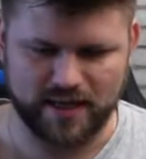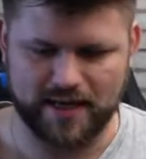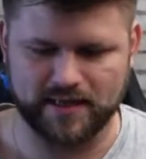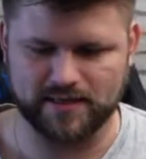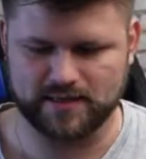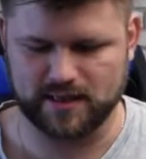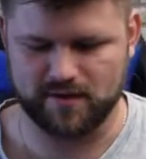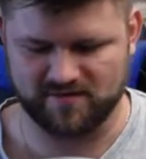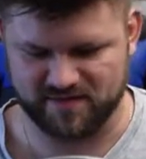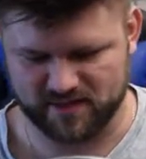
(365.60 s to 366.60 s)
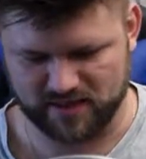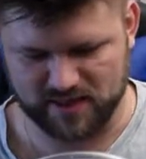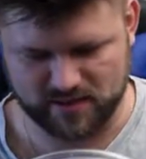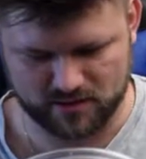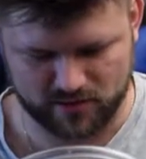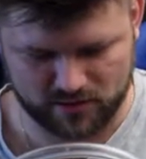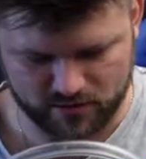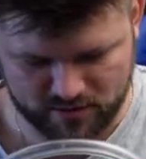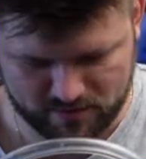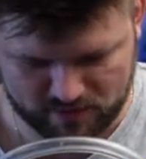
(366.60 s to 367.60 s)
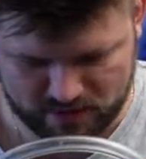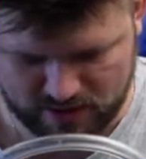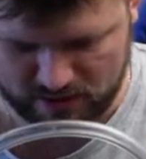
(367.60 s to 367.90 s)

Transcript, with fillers: and then see if it leaks or does